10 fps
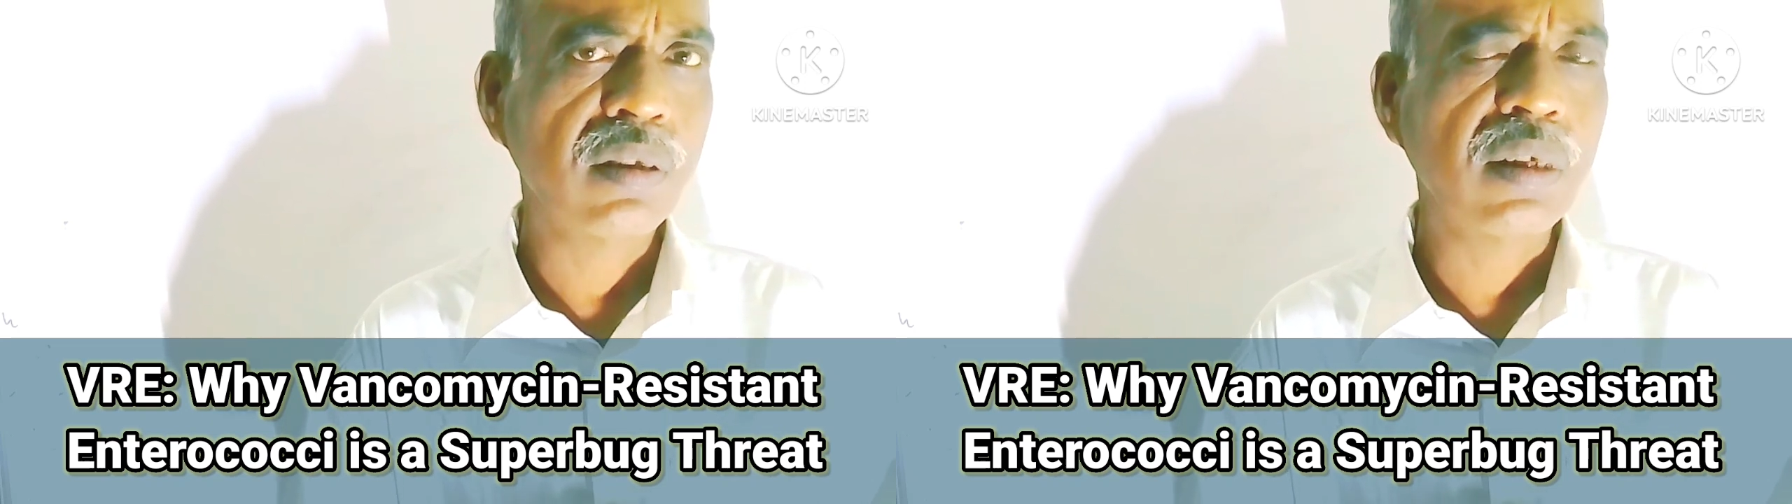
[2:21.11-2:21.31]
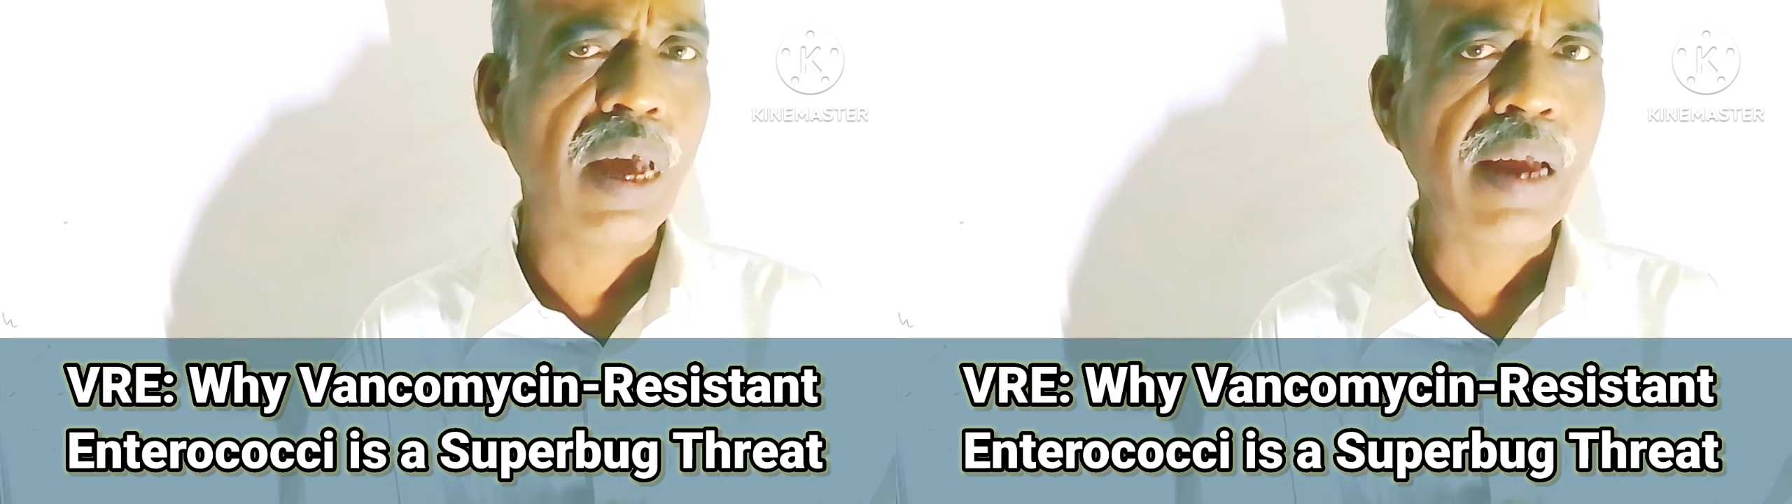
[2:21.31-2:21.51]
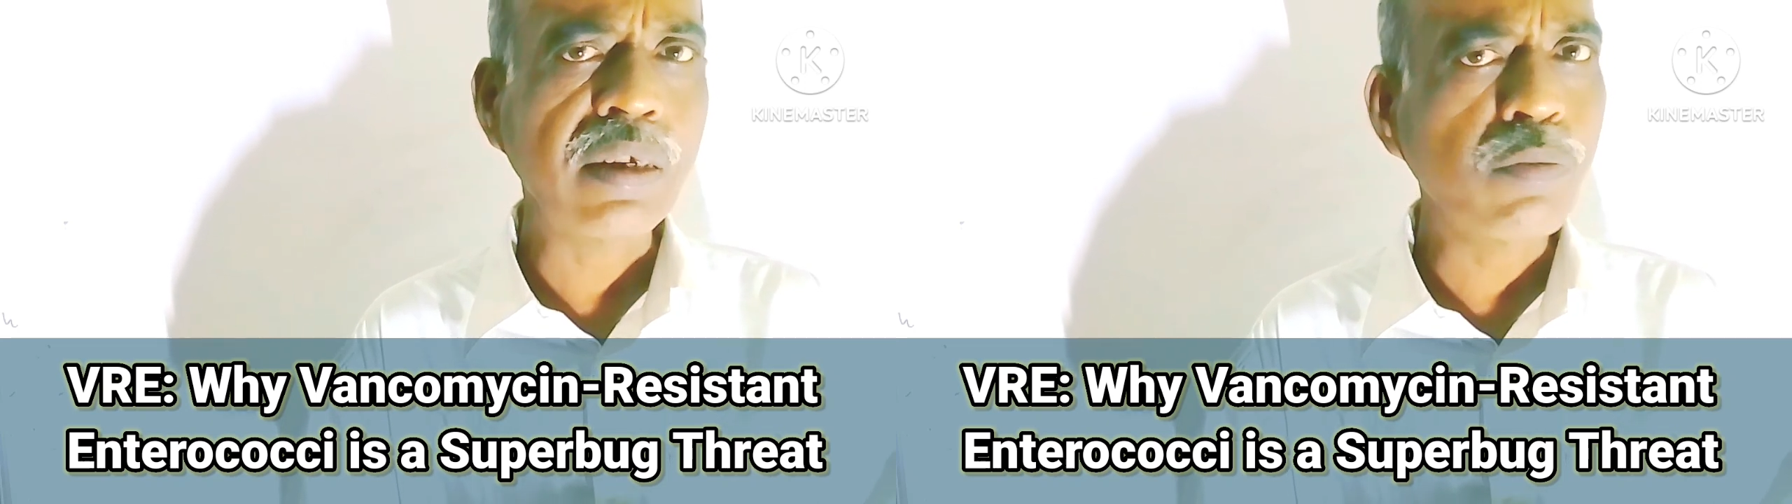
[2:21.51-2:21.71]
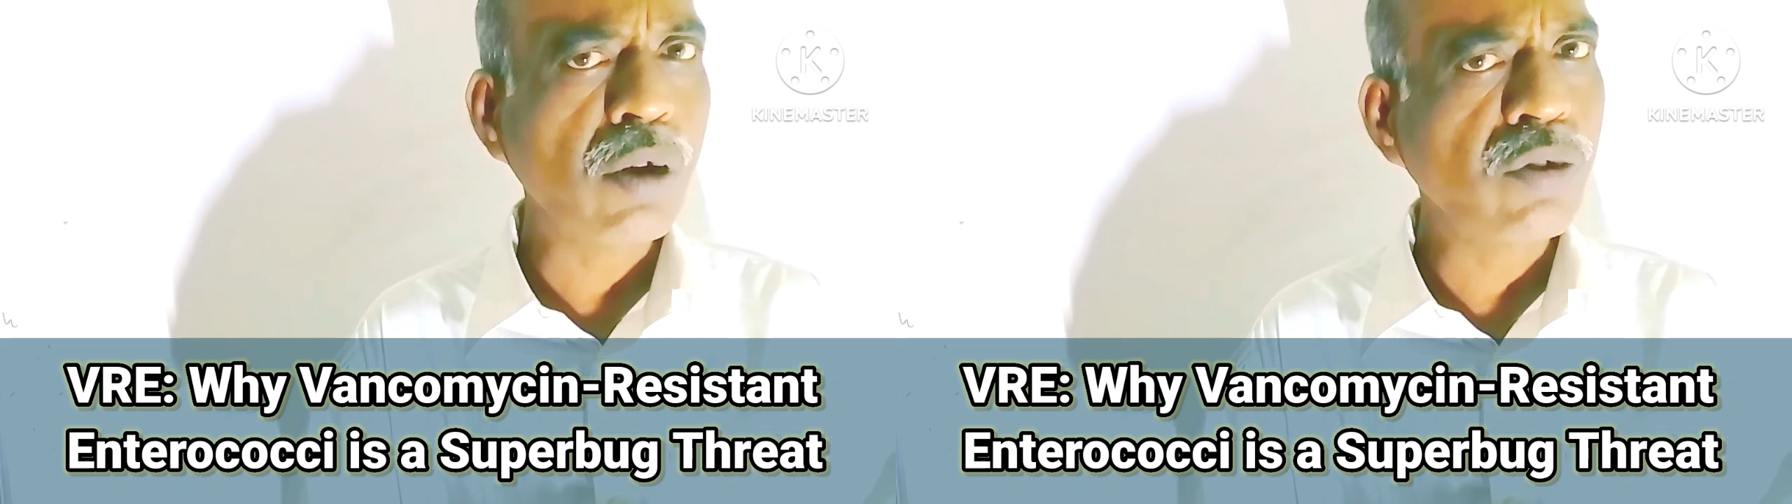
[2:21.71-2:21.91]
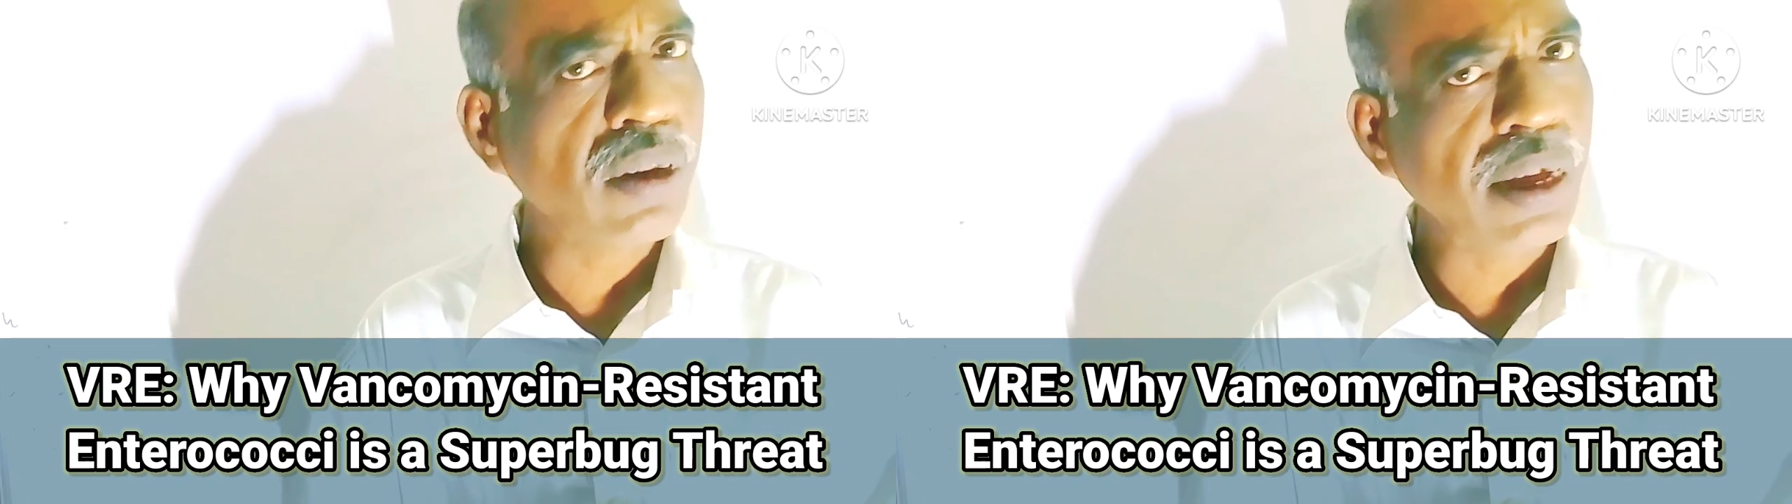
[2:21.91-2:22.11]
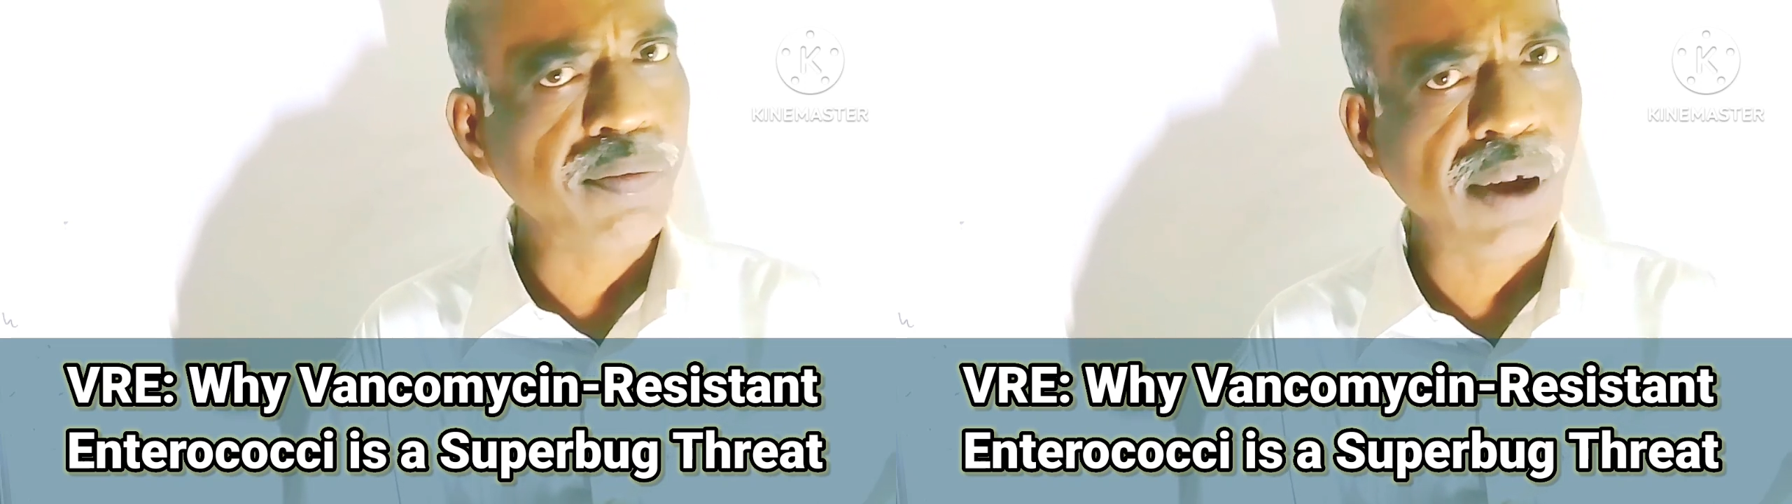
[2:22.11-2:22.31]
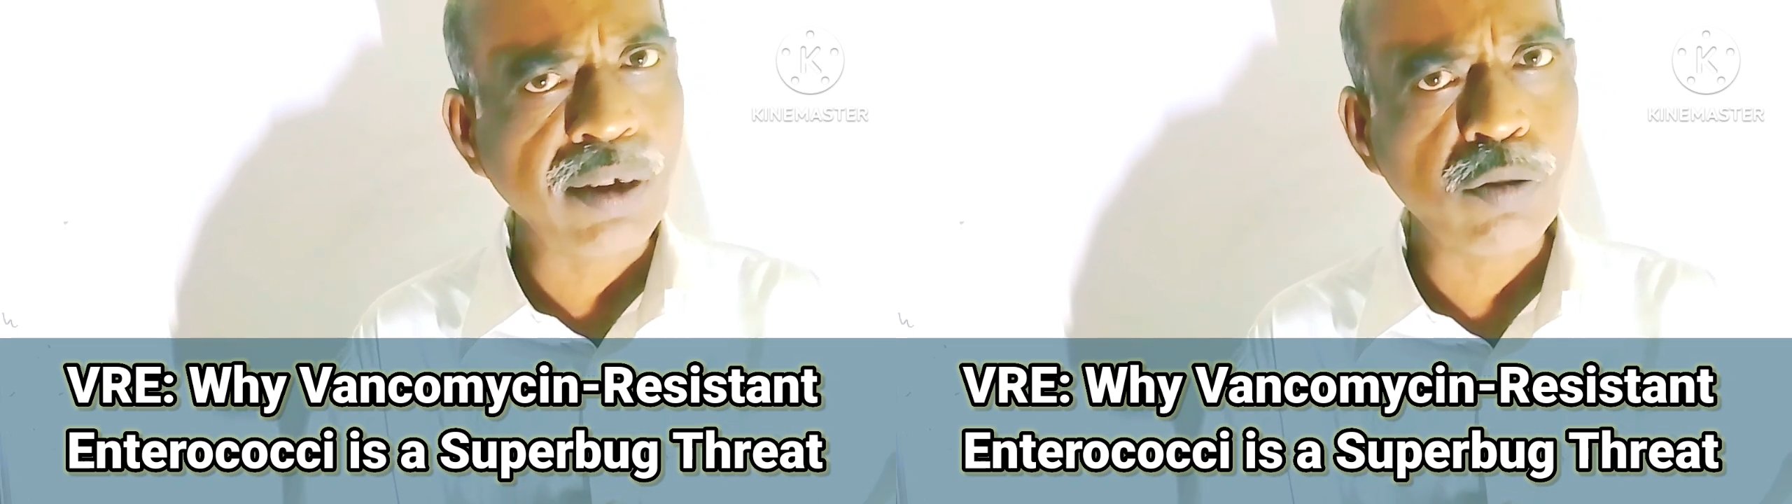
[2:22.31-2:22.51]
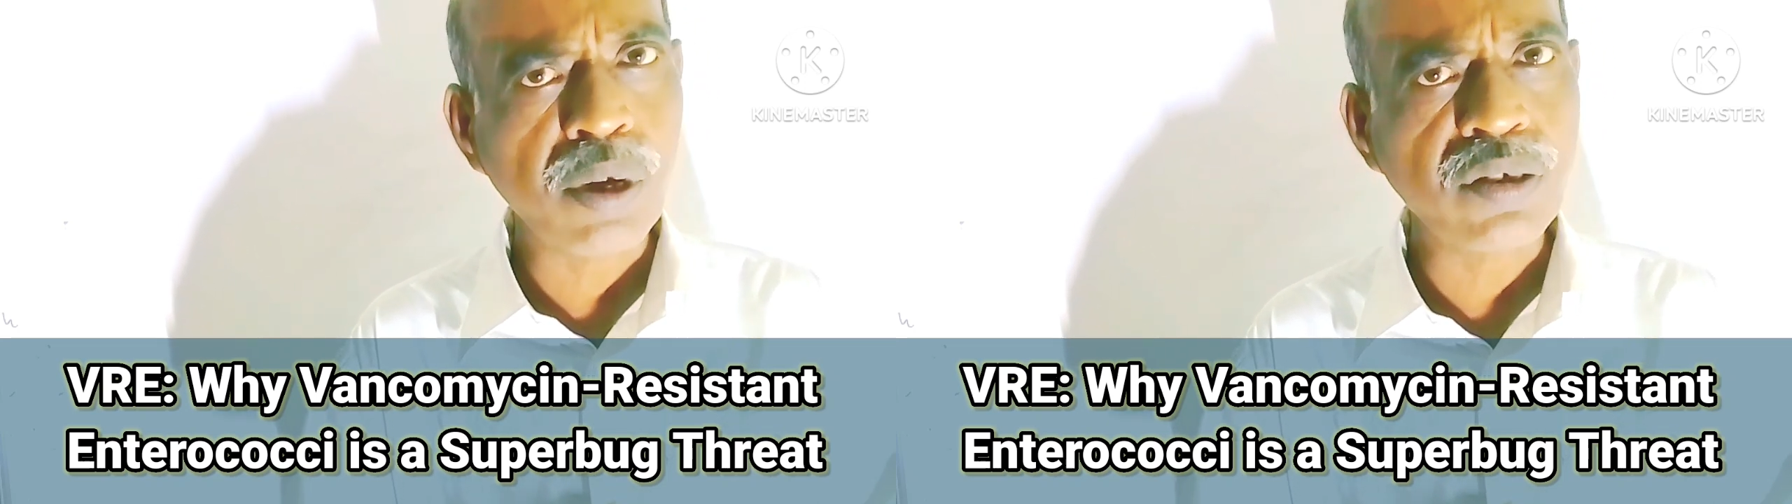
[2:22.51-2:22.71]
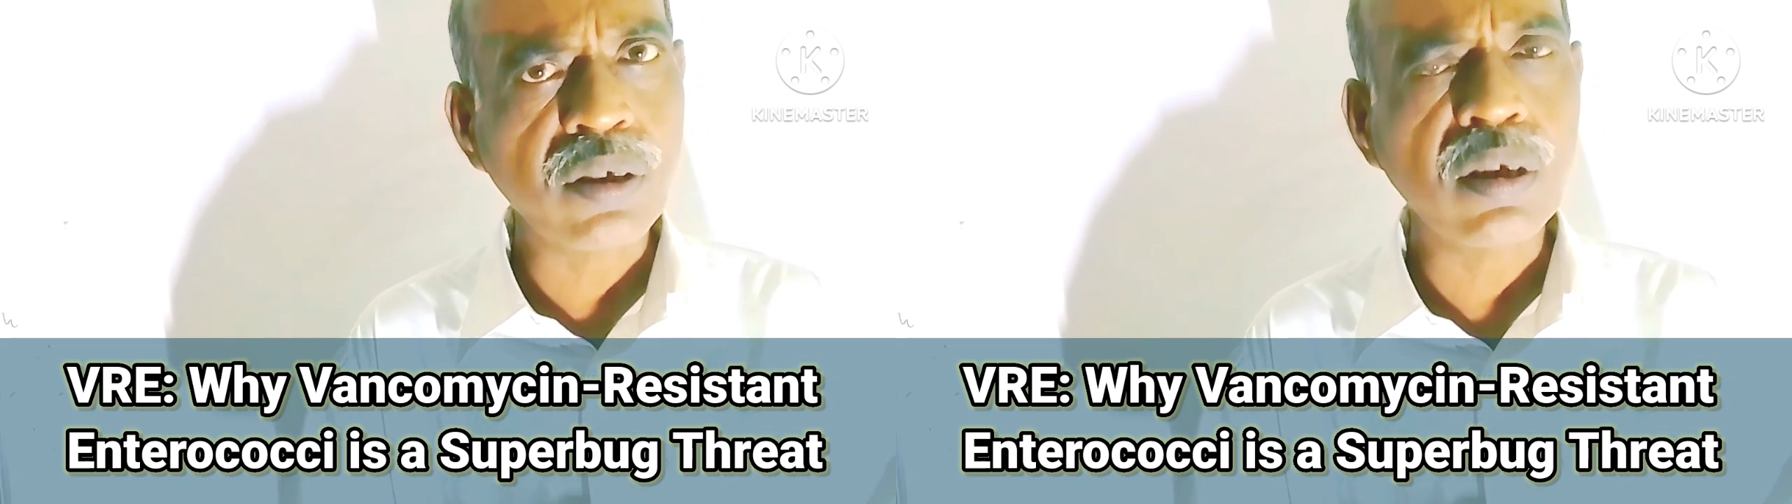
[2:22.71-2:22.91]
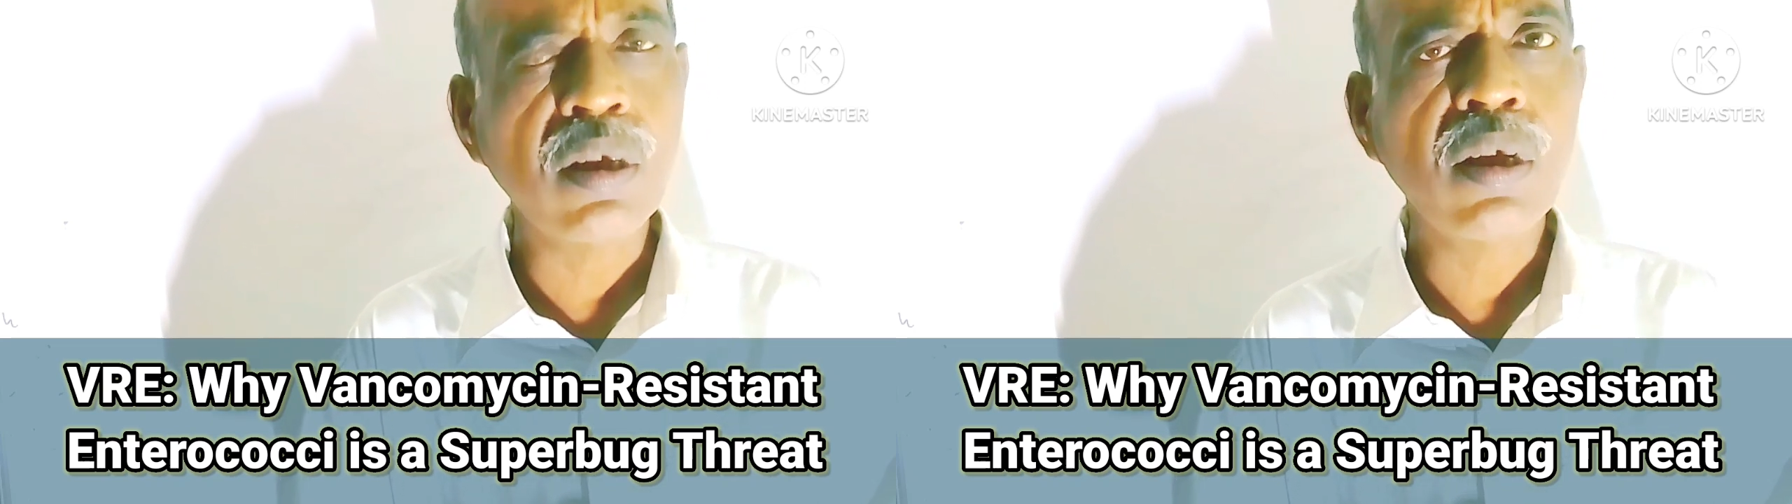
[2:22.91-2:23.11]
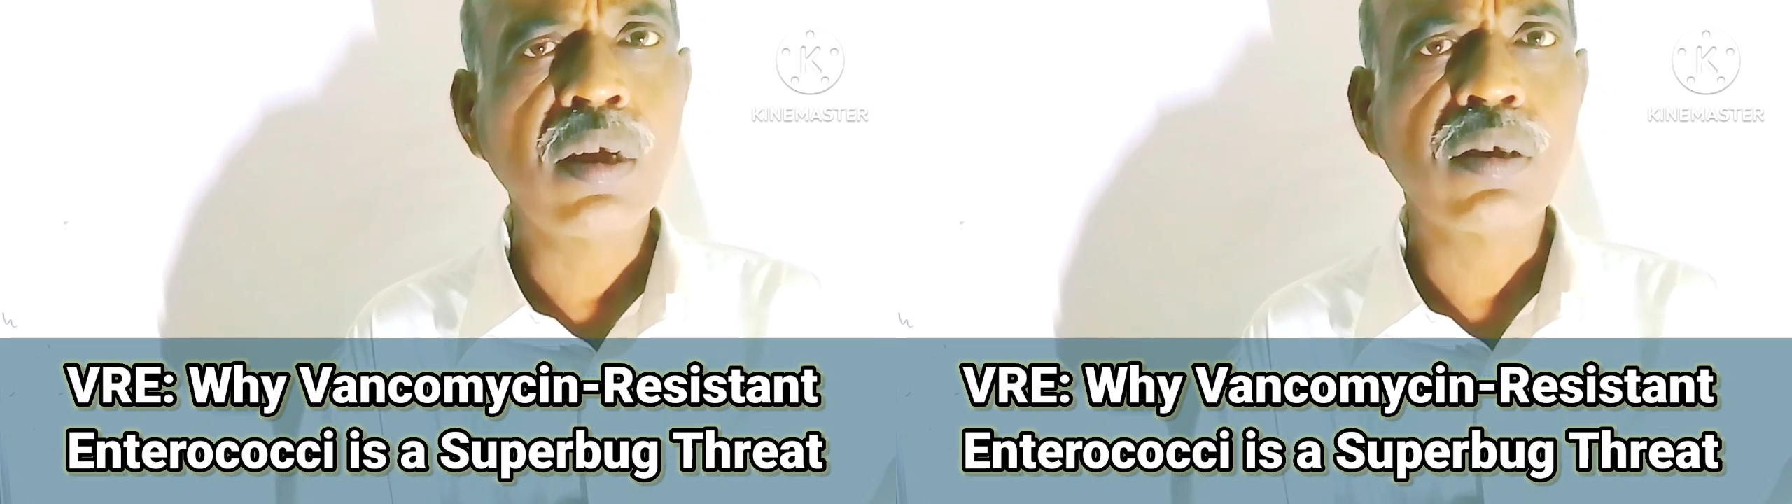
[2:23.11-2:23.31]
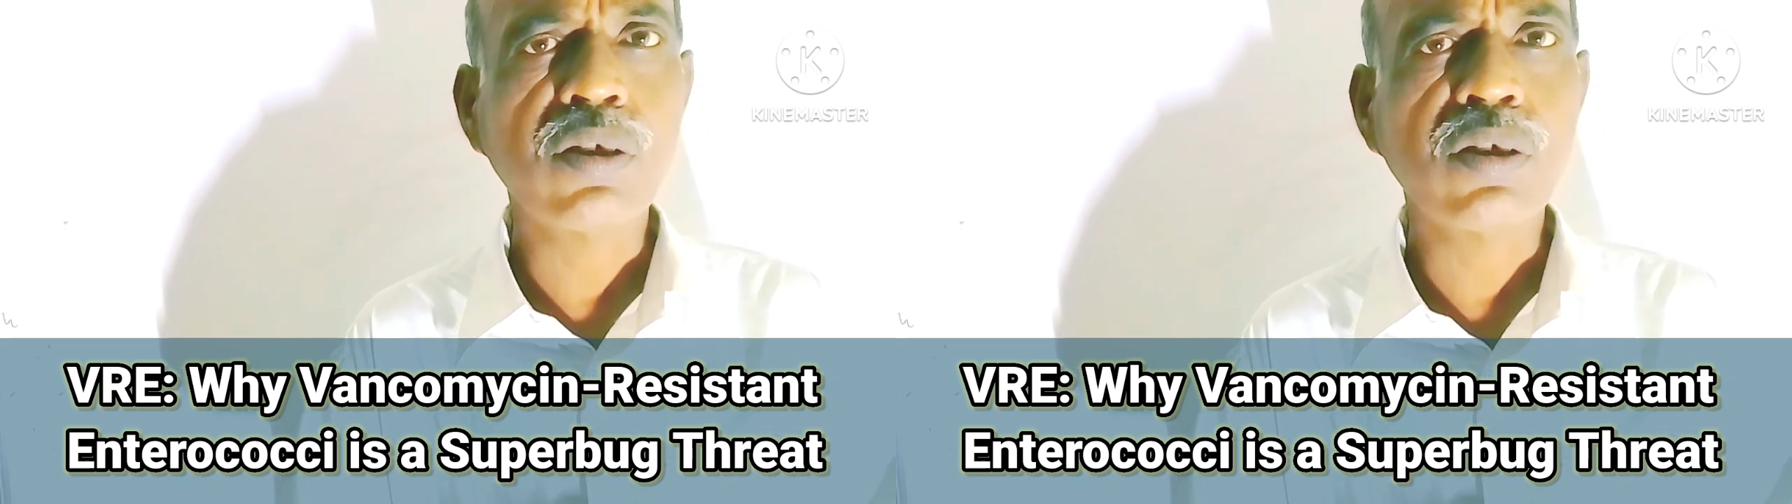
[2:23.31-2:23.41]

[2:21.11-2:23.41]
The antibiotic like vancomycin